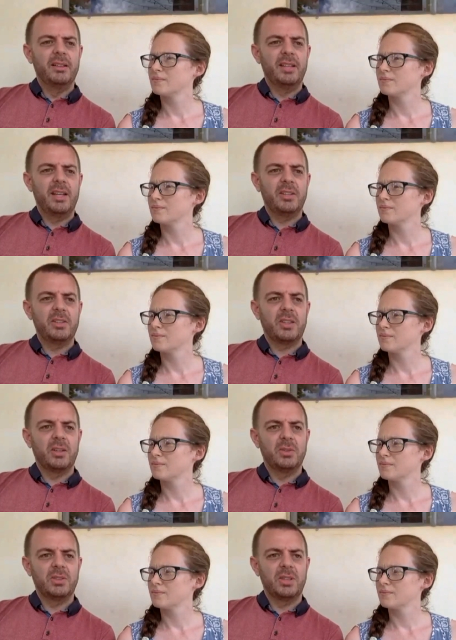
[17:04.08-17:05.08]
Speaker 1: yeah, just
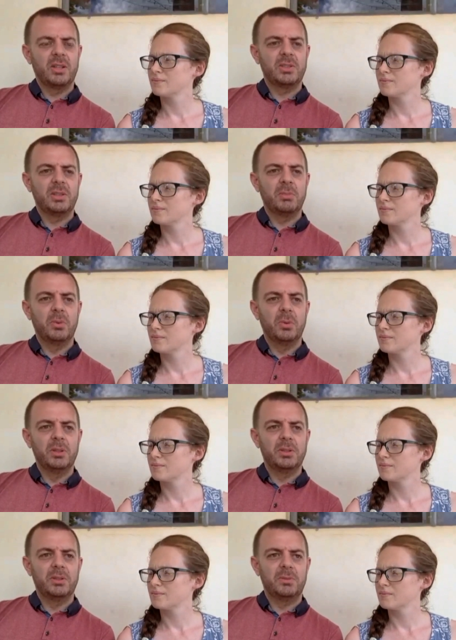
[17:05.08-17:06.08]
those those simple
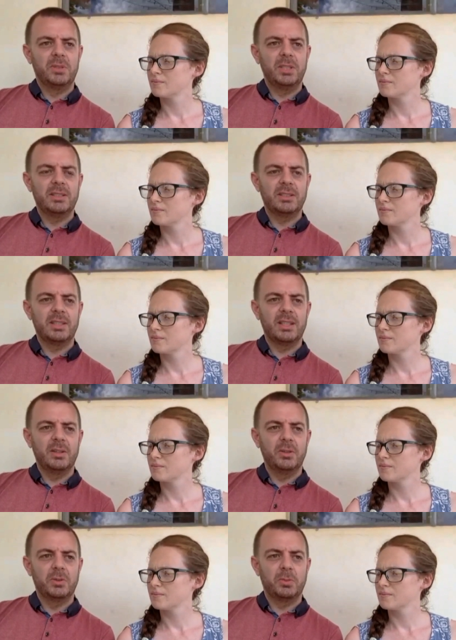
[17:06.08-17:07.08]
words of Jesus in the
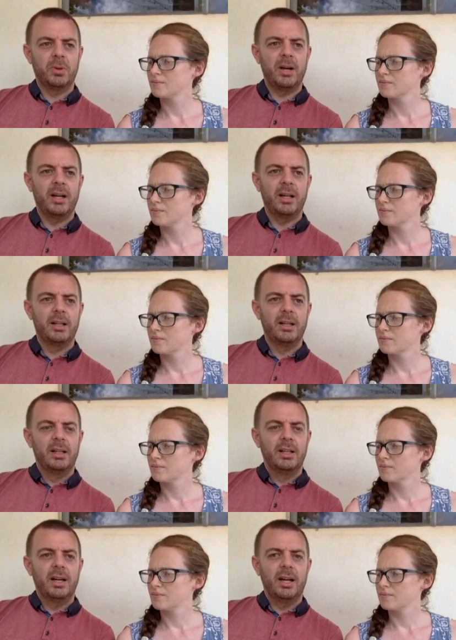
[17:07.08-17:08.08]
Lord's Prayer.
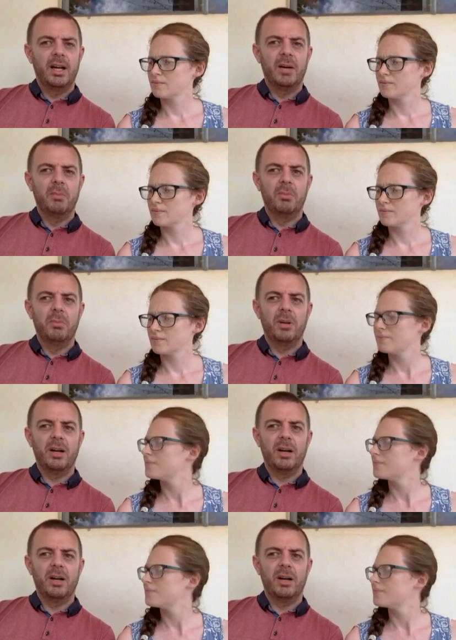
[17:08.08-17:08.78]
Um,